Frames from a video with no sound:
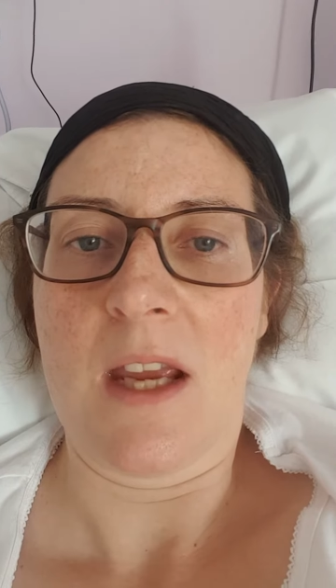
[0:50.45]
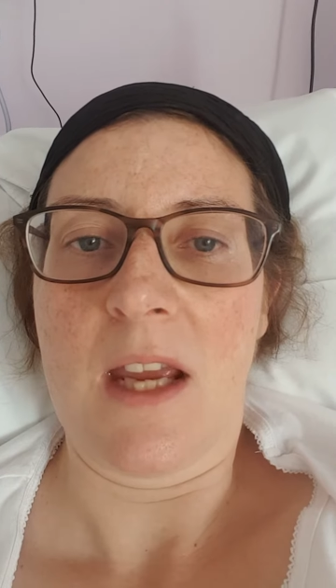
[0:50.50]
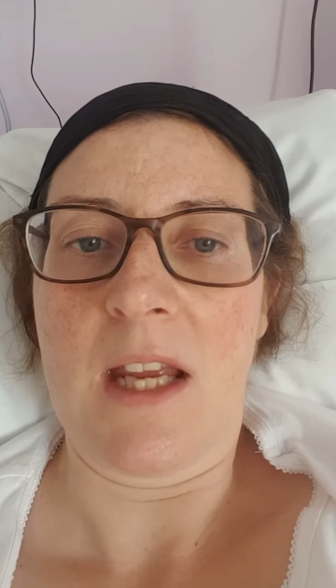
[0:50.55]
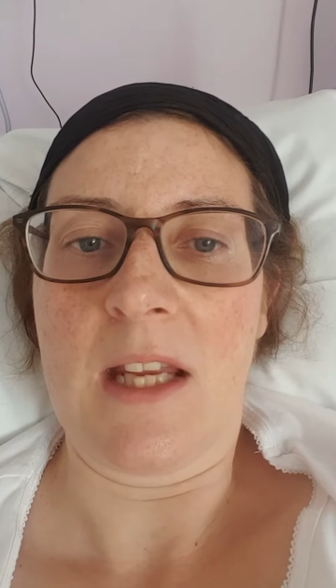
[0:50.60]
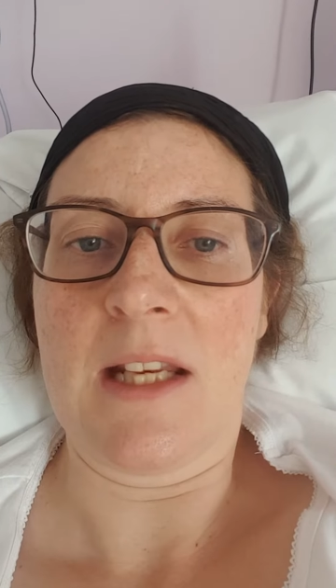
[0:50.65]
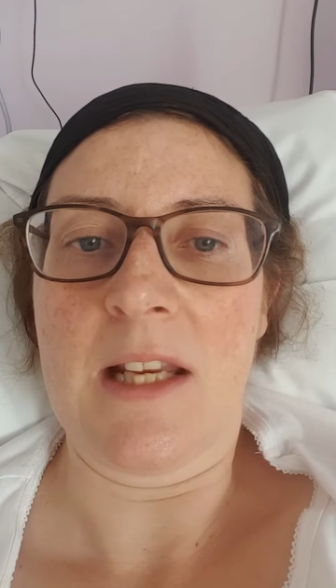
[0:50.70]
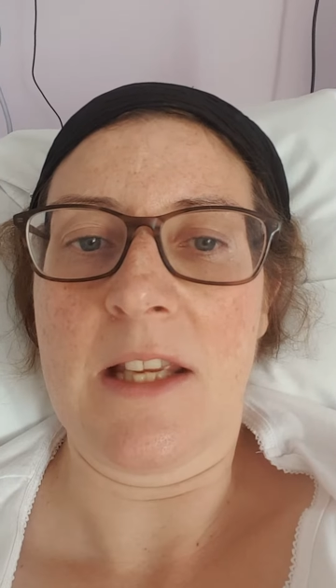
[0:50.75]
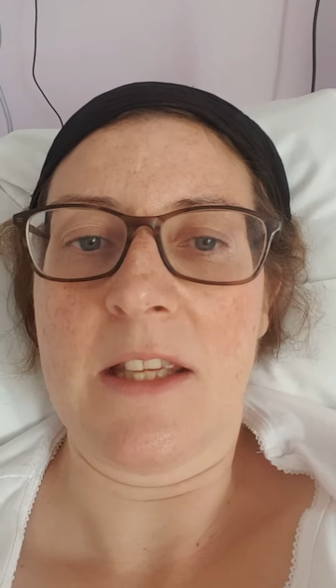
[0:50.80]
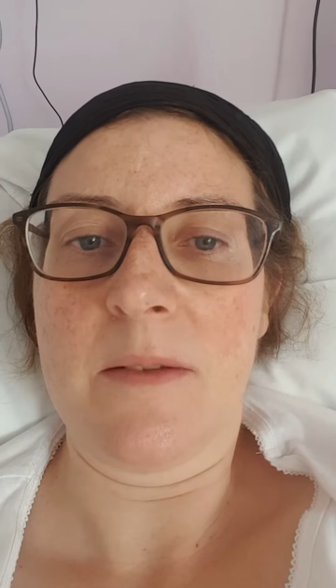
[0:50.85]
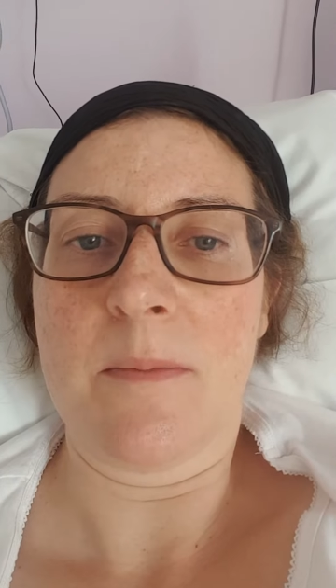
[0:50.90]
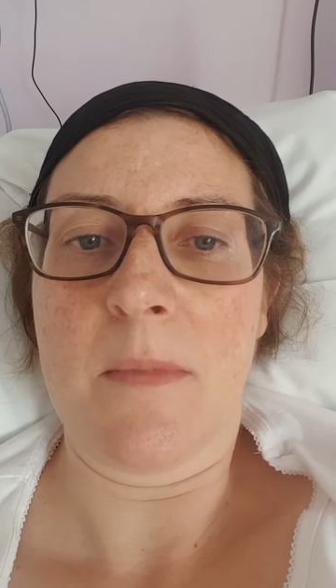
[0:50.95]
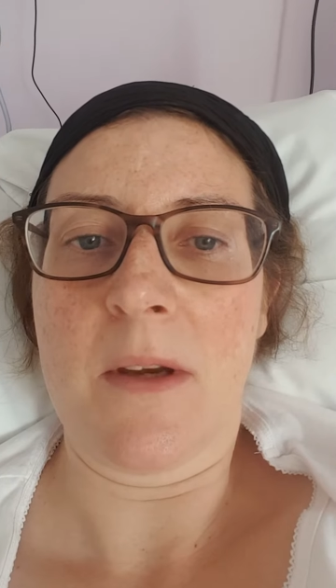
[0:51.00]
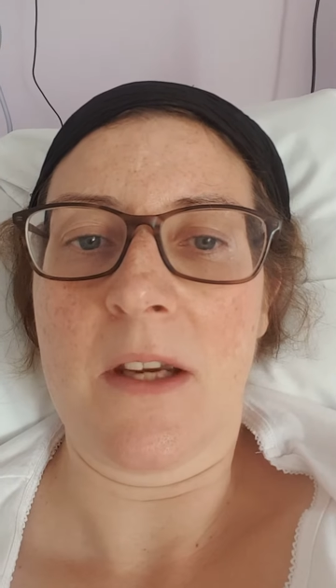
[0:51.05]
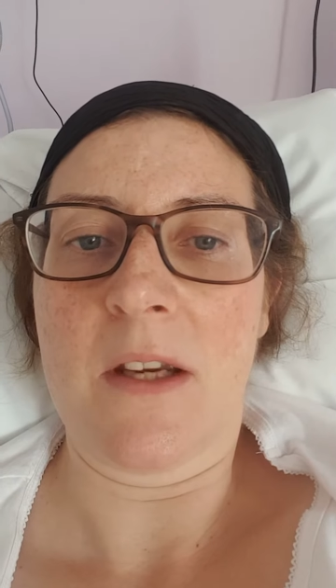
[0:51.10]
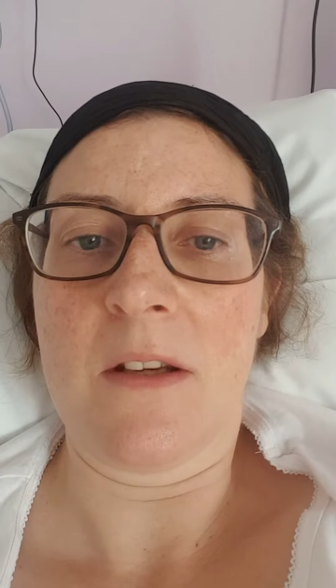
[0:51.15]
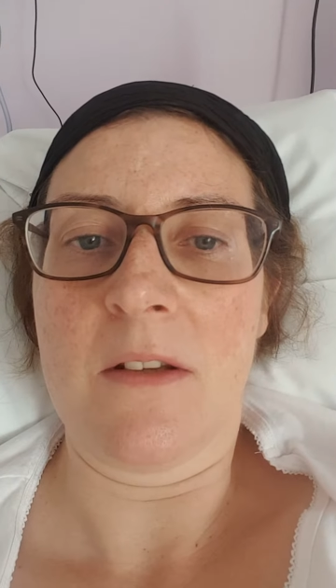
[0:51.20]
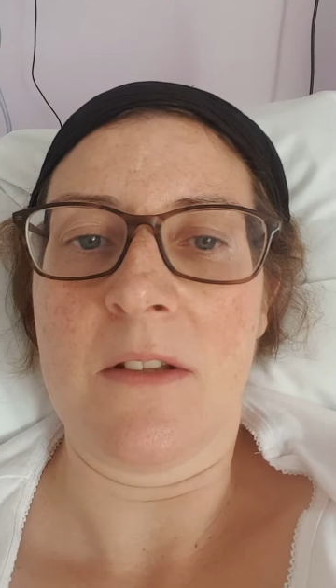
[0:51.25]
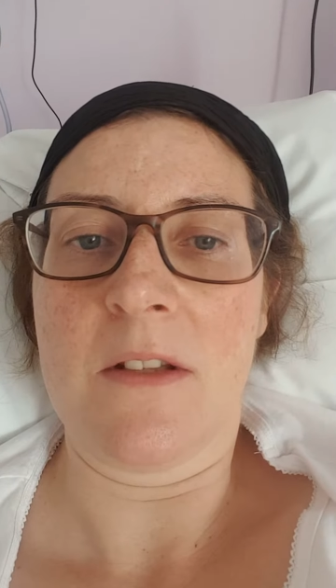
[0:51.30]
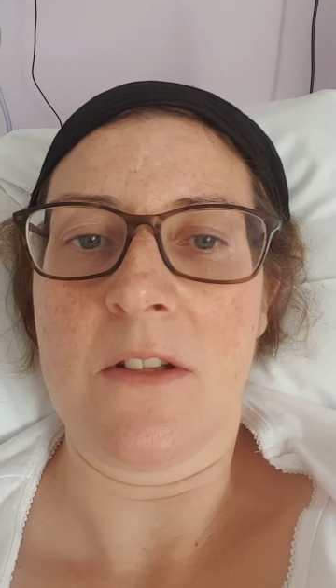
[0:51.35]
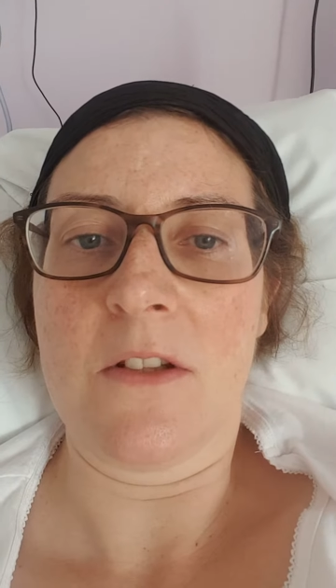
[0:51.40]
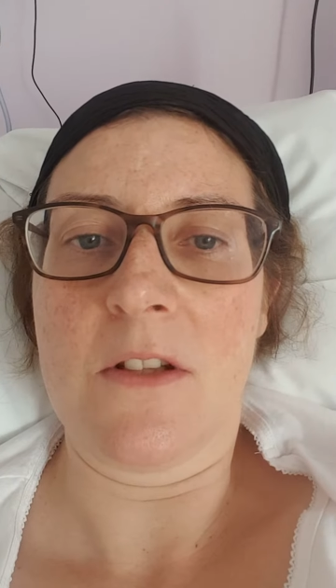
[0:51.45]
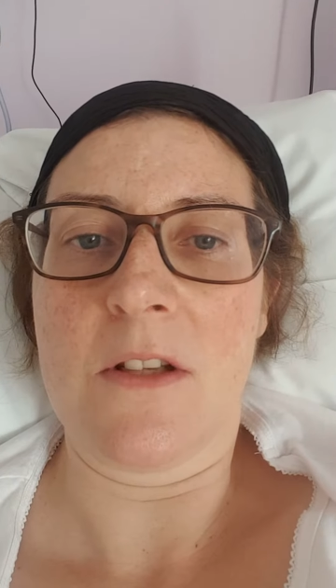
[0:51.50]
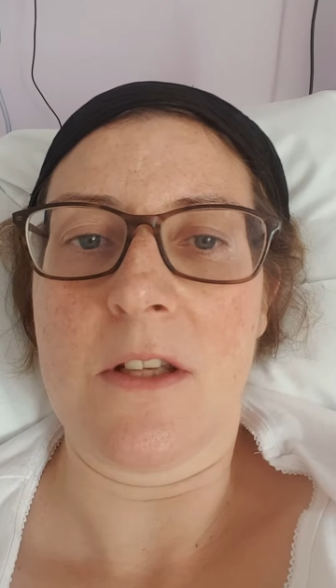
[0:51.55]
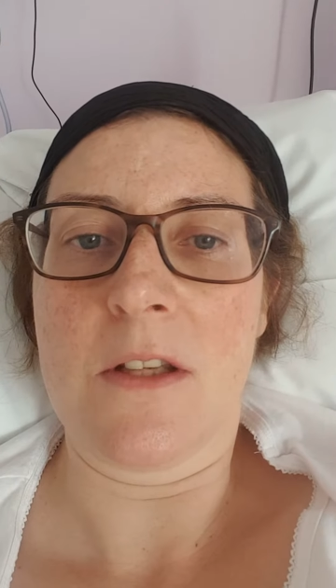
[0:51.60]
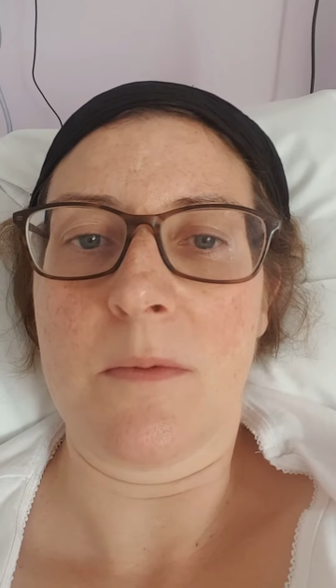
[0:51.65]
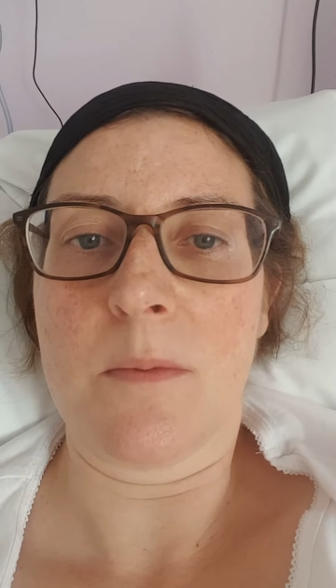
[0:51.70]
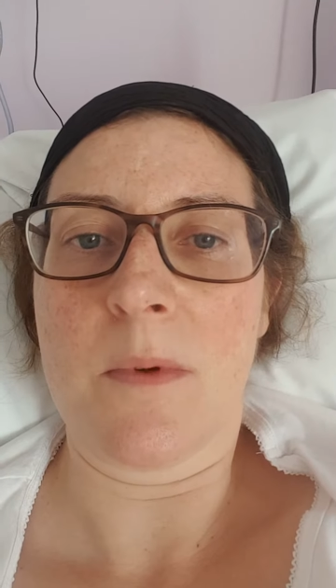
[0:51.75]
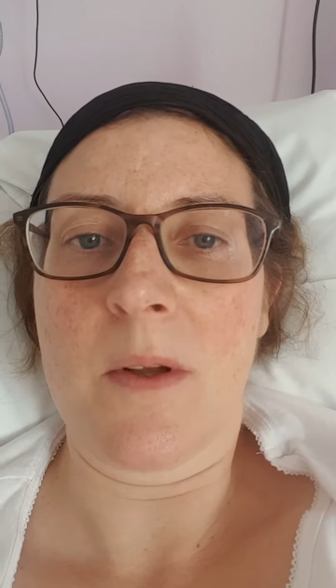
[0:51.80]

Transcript: unless my condition is